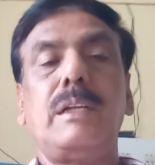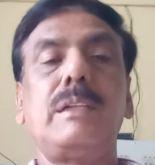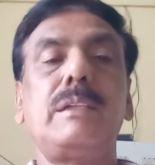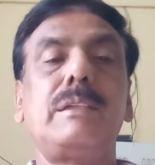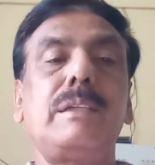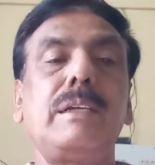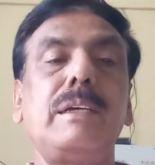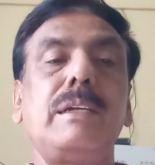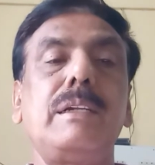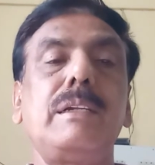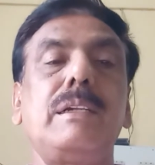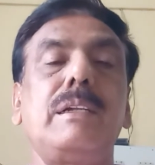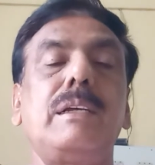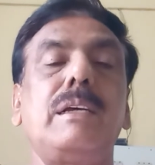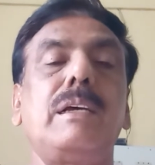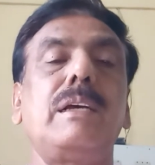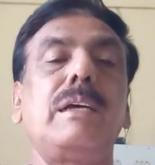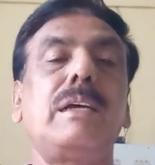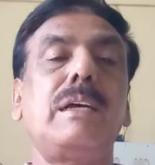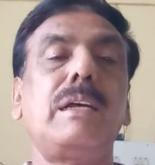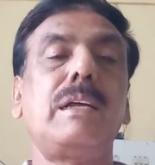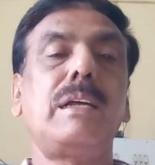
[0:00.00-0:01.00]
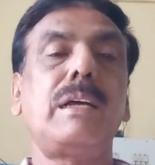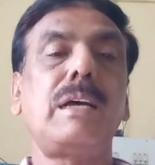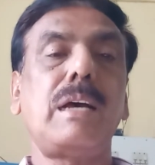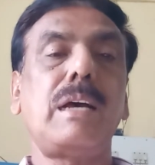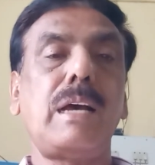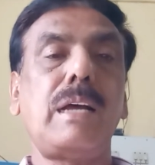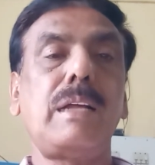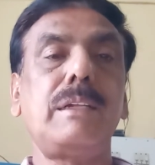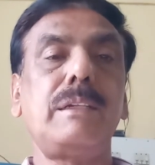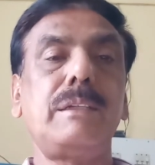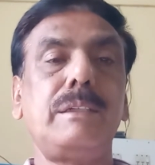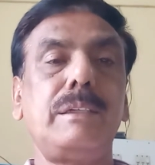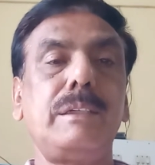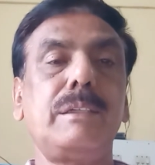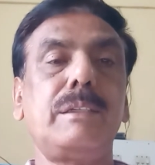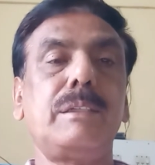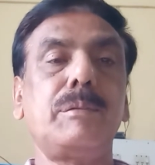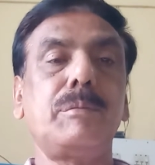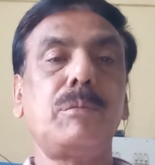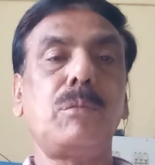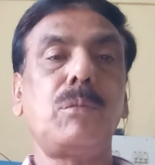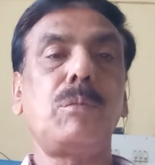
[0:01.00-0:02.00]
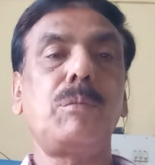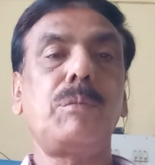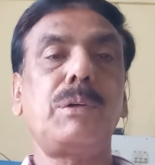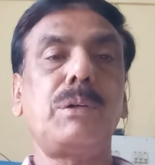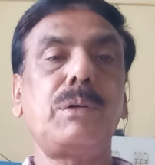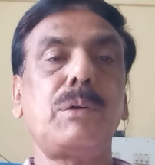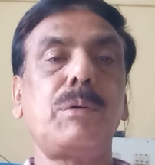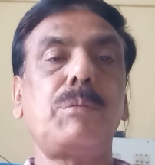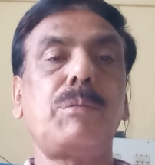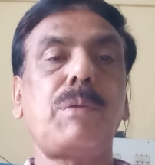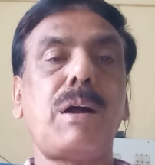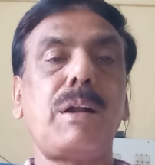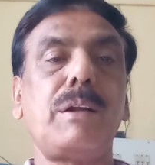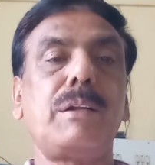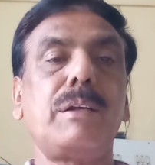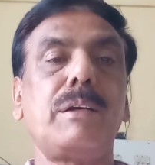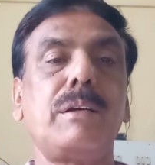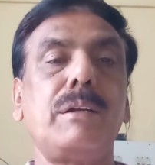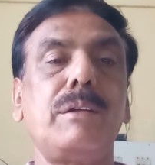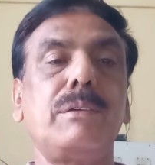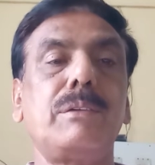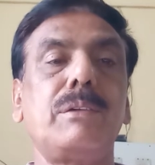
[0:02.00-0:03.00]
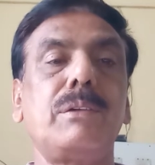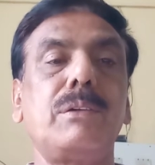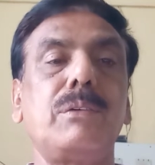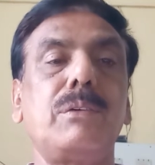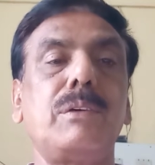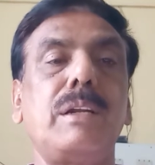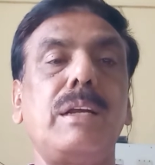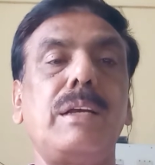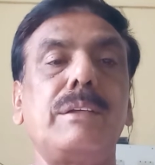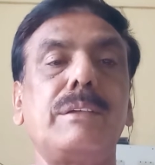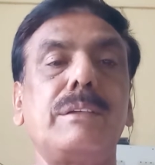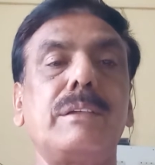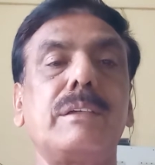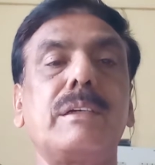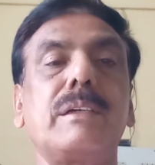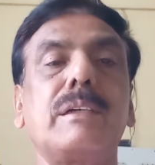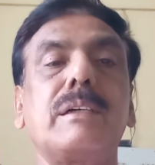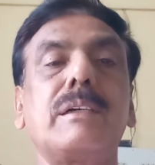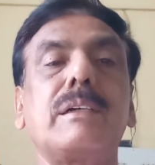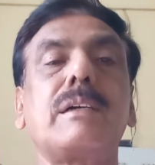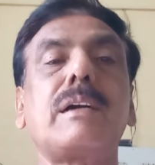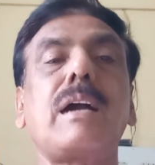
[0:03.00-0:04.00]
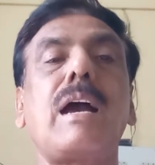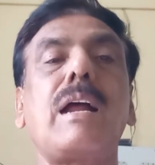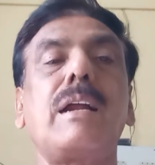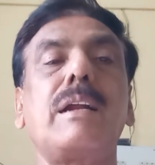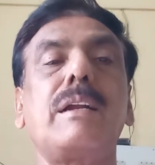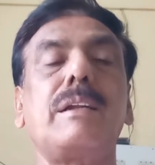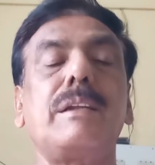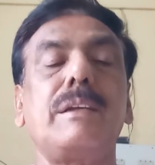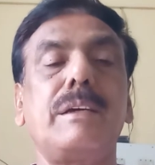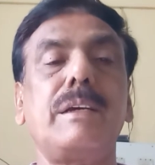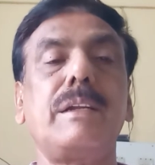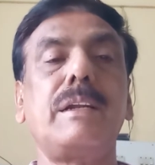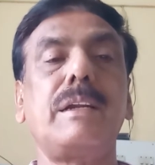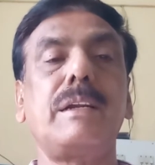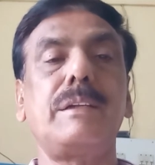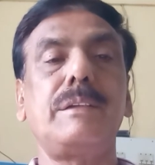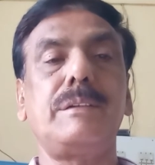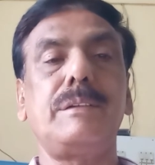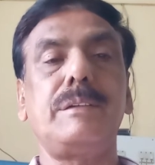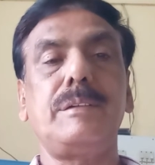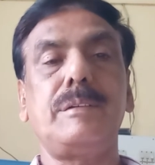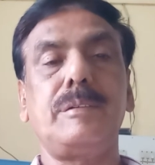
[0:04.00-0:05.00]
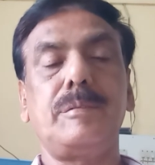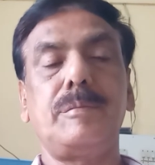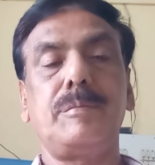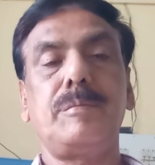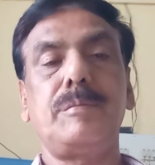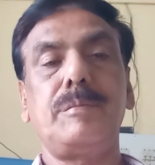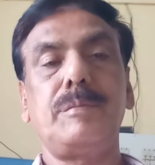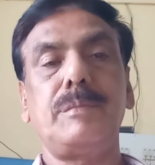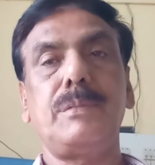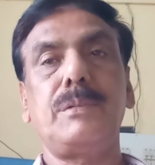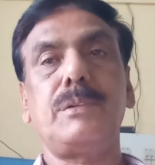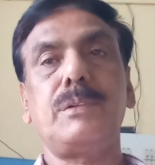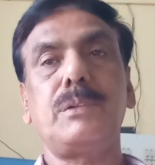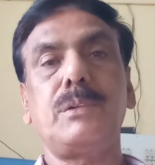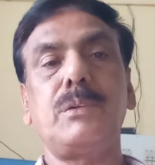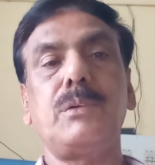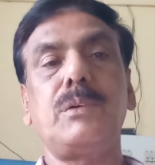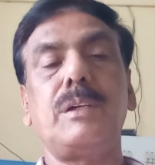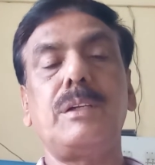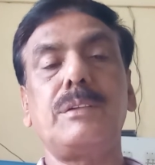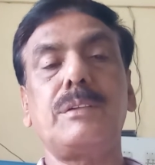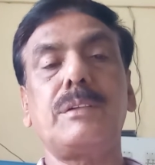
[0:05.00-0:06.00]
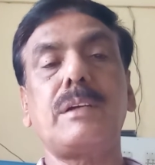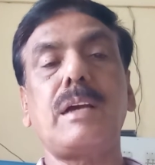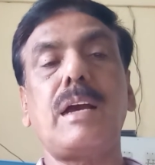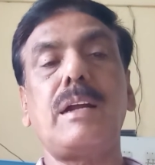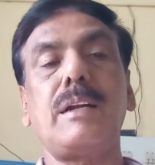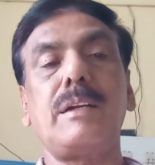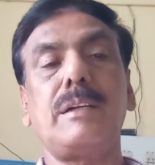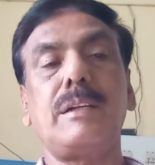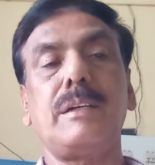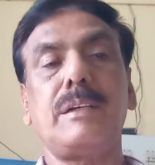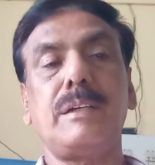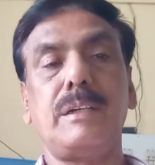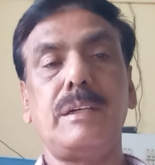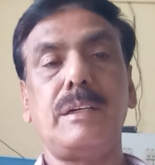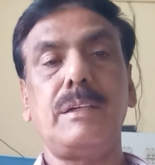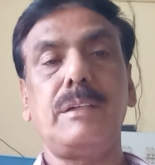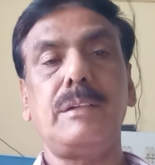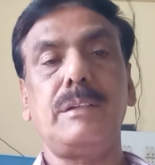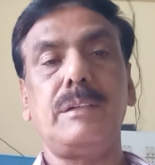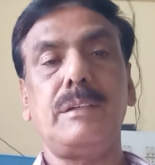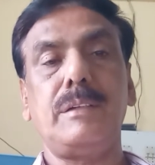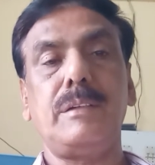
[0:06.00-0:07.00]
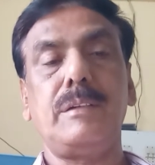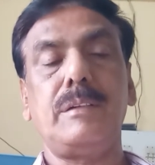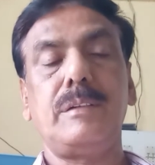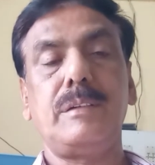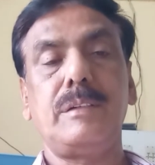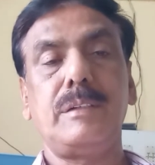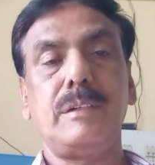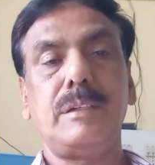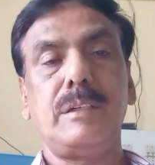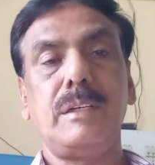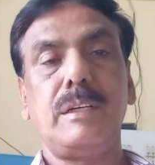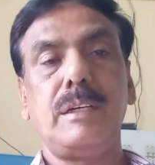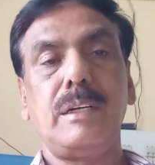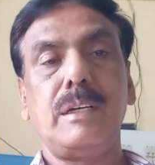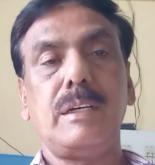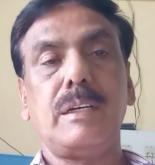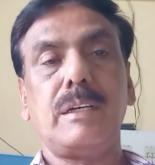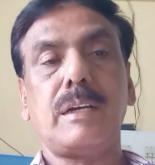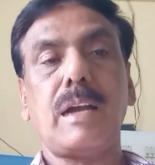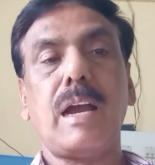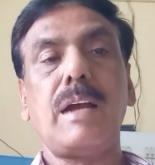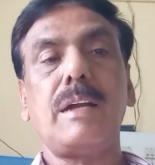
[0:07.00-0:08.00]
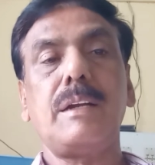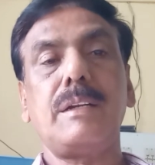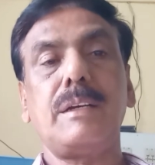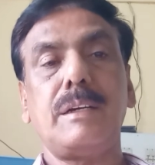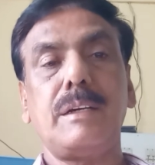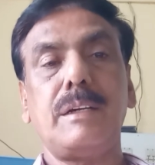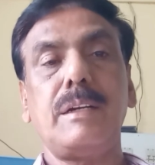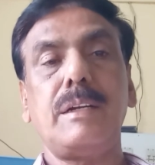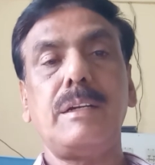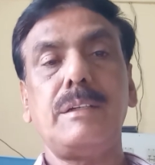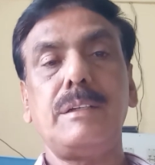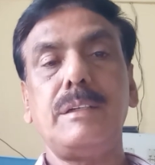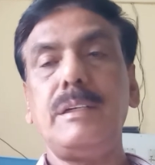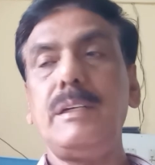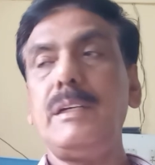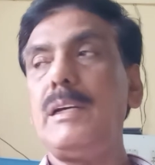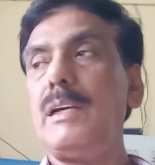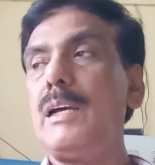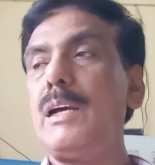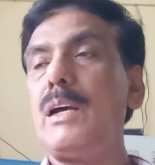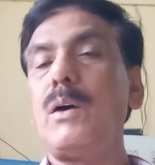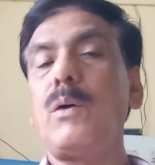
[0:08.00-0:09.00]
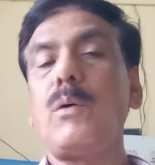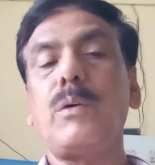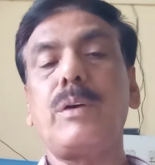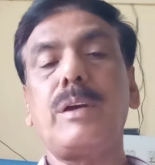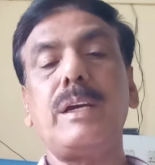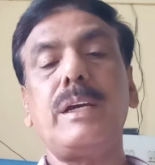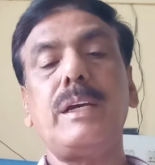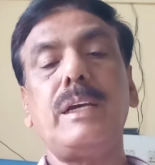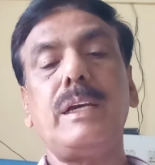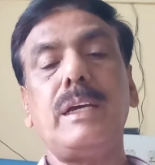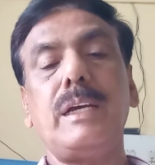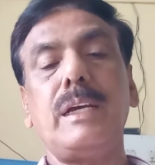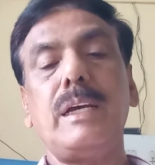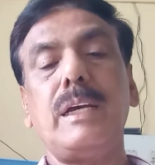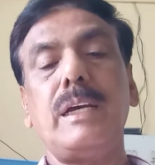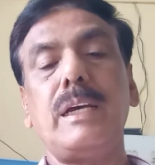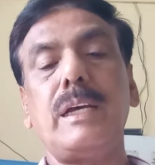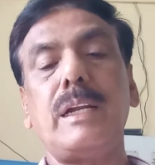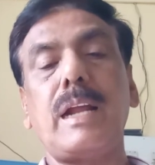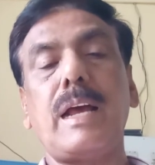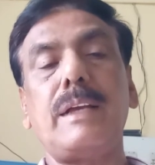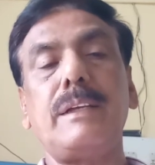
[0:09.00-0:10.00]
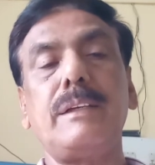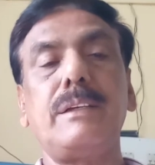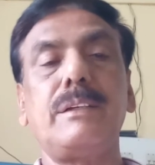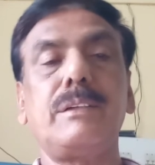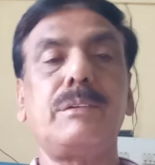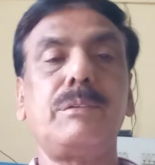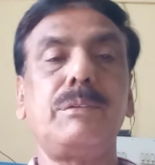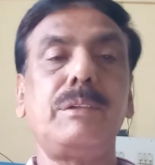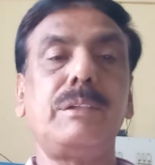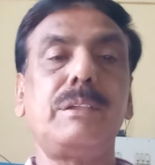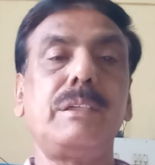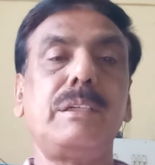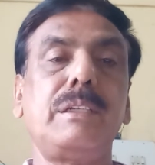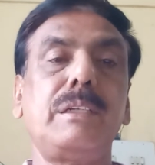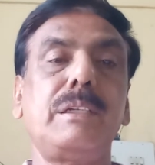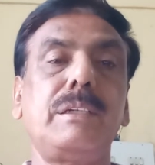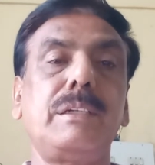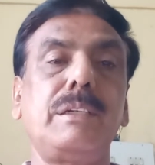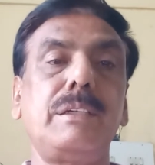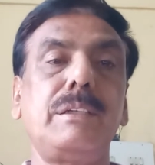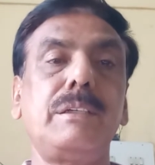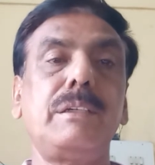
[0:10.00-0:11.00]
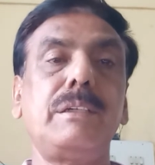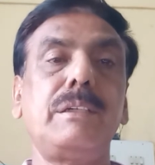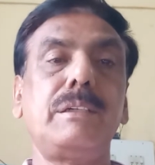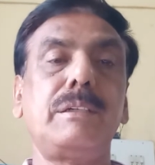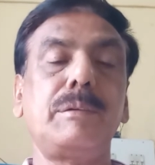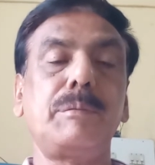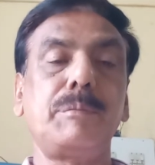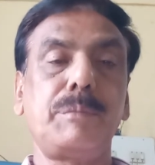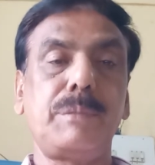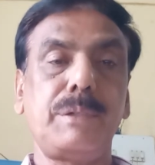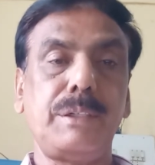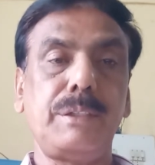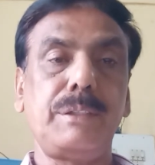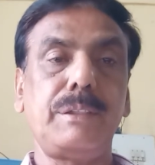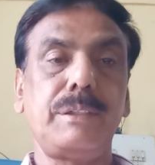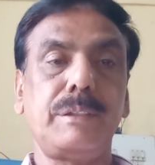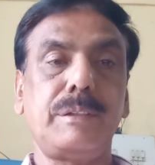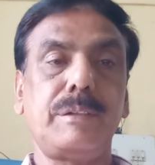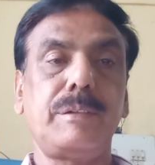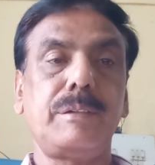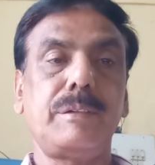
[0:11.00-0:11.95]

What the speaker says: Then and this movement of particle is known as kinetic energy. This is known as kinetic energy. Kinetic energy okay rises with increase in temperature.